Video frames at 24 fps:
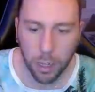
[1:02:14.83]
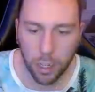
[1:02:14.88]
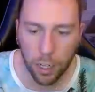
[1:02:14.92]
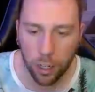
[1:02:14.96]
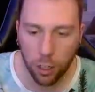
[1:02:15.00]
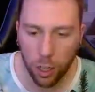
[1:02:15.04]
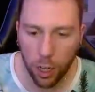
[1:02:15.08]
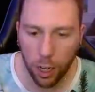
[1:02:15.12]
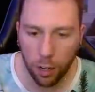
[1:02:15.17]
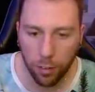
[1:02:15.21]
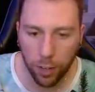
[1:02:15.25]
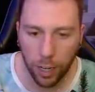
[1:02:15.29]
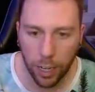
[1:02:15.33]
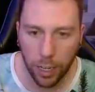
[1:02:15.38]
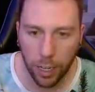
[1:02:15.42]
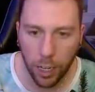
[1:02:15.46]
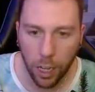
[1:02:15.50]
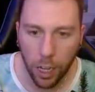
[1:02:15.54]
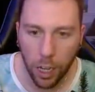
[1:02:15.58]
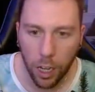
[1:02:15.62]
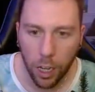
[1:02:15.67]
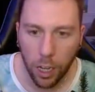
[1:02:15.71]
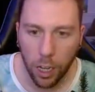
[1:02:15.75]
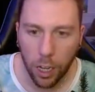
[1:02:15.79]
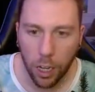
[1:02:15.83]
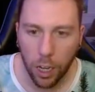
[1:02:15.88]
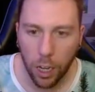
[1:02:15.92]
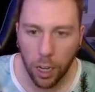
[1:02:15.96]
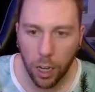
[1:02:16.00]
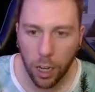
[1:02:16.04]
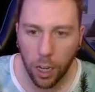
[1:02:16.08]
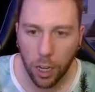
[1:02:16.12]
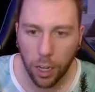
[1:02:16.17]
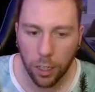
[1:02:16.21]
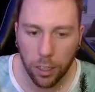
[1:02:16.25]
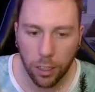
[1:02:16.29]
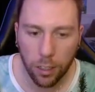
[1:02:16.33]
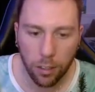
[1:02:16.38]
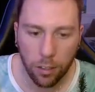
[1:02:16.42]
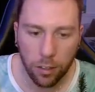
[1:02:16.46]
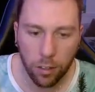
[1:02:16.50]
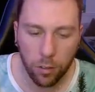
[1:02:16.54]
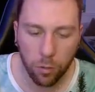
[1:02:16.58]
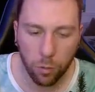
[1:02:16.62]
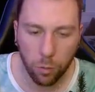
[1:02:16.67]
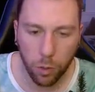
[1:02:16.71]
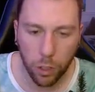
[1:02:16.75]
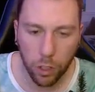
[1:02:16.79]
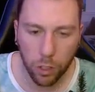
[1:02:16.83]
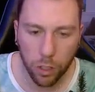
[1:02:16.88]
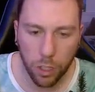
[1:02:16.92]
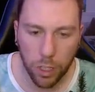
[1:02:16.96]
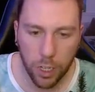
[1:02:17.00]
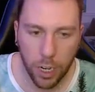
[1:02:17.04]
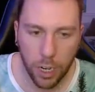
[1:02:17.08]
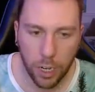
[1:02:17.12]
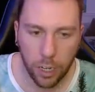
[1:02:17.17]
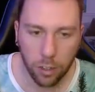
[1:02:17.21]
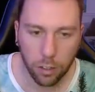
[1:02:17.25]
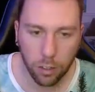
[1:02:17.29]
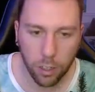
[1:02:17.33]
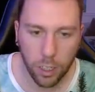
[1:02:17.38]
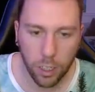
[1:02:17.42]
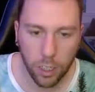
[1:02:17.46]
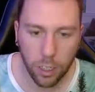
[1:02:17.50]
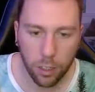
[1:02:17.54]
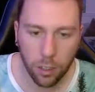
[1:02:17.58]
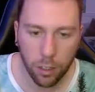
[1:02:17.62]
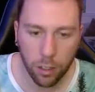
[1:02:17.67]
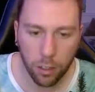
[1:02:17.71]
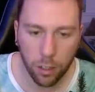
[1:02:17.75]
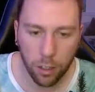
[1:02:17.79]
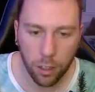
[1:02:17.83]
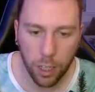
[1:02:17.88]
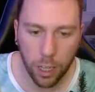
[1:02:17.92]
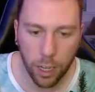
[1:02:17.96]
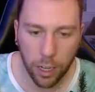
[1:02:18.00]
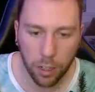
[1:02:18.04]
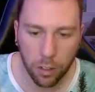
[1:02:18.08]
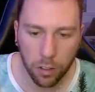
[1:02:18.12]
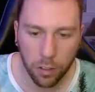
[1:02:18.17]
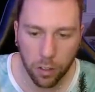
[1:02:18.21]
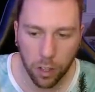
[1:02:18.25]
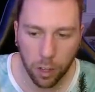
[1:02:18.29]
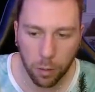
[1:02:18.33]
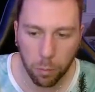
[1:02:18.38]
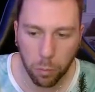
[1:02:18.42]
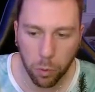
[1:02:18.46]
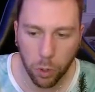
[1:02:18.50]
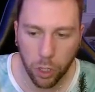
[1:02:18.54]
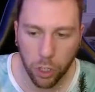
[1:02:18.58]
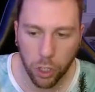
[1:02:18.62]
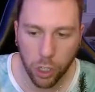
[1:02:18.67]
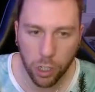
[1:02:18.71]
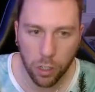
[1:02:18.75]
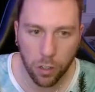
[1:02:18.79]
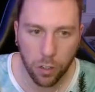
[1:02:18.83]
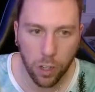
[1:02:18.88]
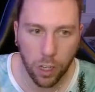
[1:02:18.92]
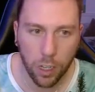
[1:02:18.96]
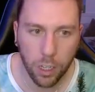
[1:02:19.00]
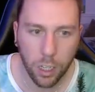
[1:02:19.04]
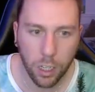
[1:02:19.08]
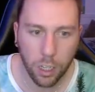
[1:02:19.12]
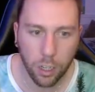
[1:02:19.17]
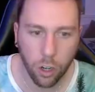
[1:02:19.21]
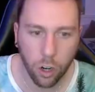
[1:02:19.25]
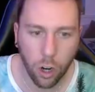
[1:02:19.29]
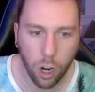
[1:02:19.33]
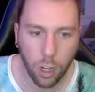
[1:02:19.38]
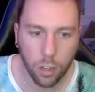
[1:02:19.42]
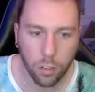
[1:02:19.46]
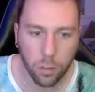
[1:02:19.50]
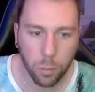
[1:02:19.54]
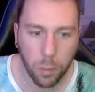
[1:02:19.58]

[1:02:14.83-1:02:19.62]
you have like these weird tangly things and bridges that you can cross.